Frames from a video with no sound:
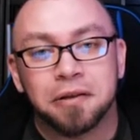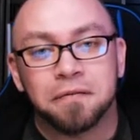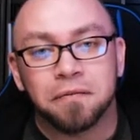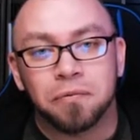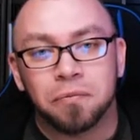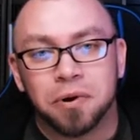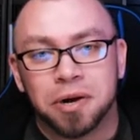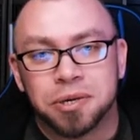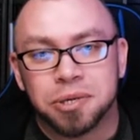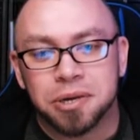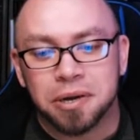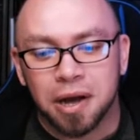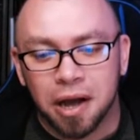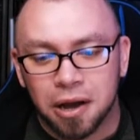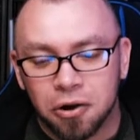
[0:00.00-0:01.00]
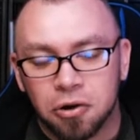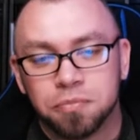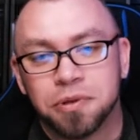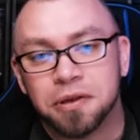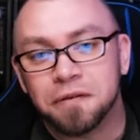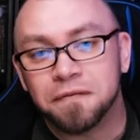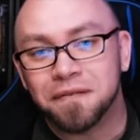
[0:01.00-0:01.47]
you for watching. I hope
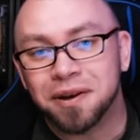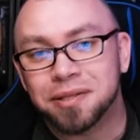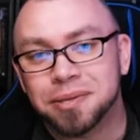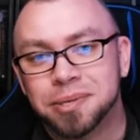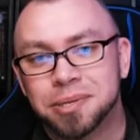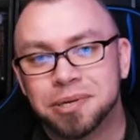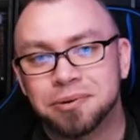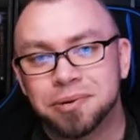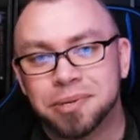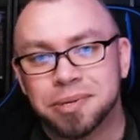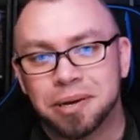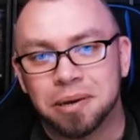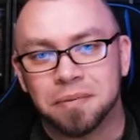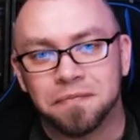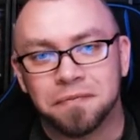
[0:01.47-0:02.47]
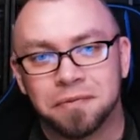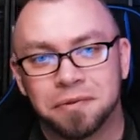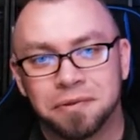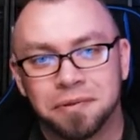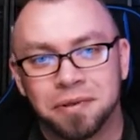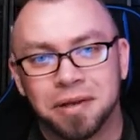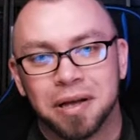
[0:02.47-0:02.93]
that you find this series
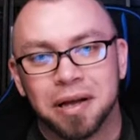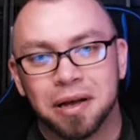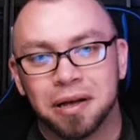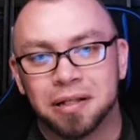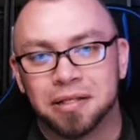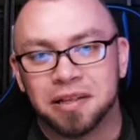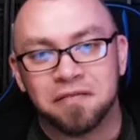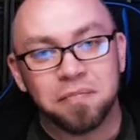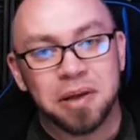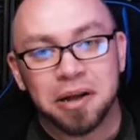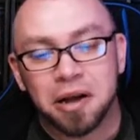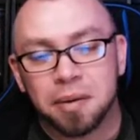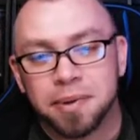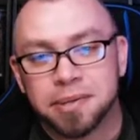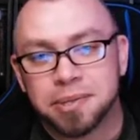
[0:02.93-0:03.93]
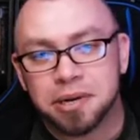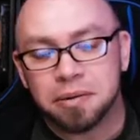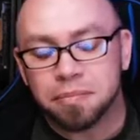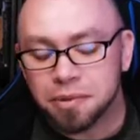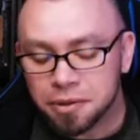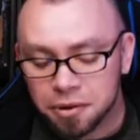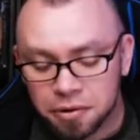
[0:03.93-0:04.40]
helpful. Leave me comments
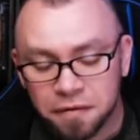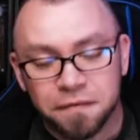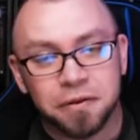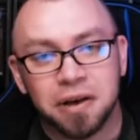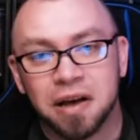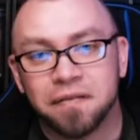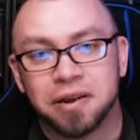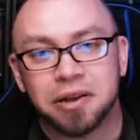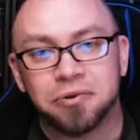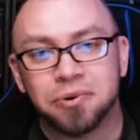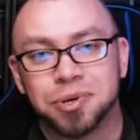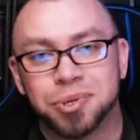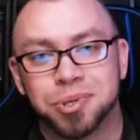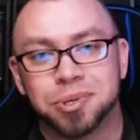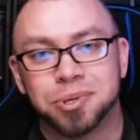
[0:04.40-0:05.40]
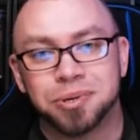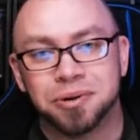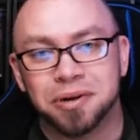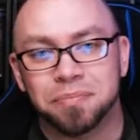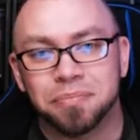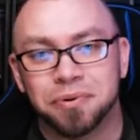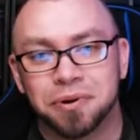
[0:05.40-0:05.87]
down below if you have any questions or
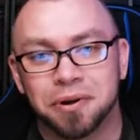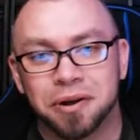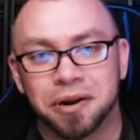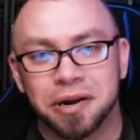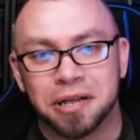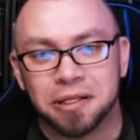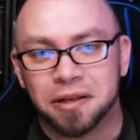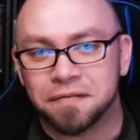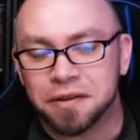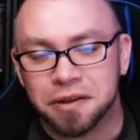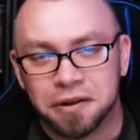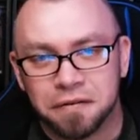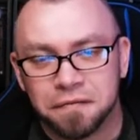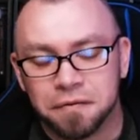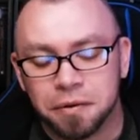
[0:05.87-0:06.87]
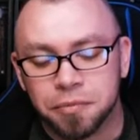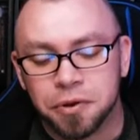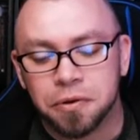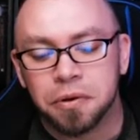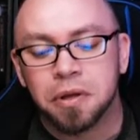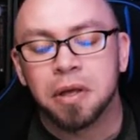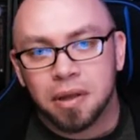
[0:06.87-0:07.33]
input on it. I'd love to hear from
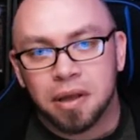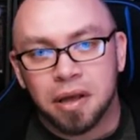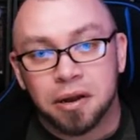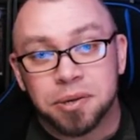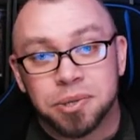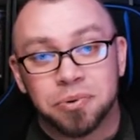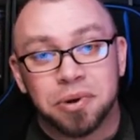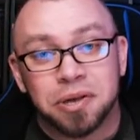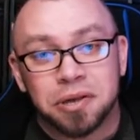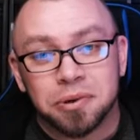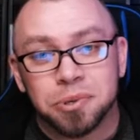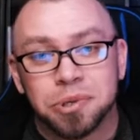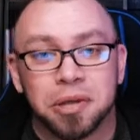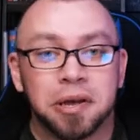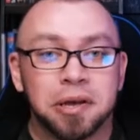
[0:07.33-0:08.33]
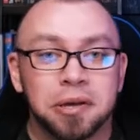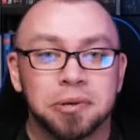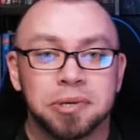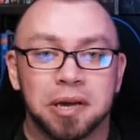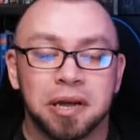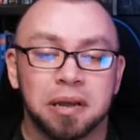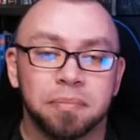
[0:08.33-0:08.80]
you. And also a huge thank you
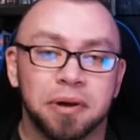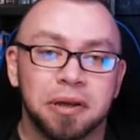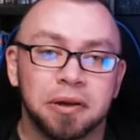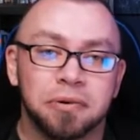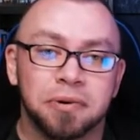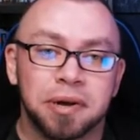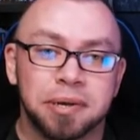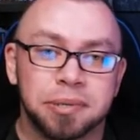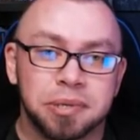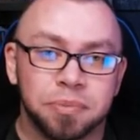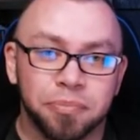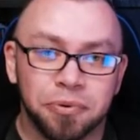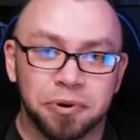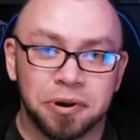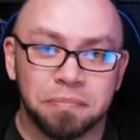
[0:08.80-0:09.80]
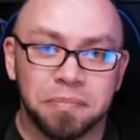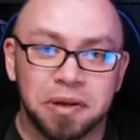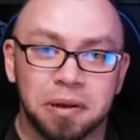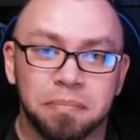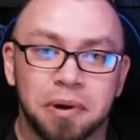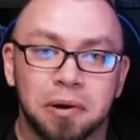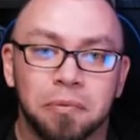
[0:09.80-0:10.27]
to anybody who has supported me
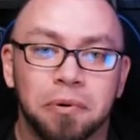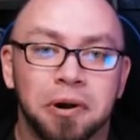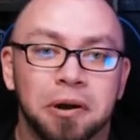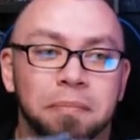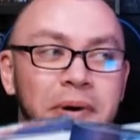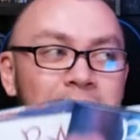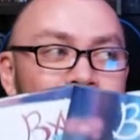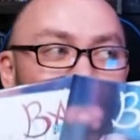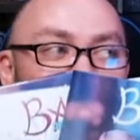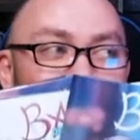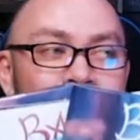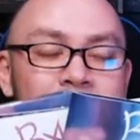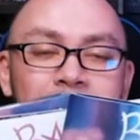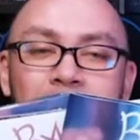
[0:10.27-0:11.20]
in my work by buying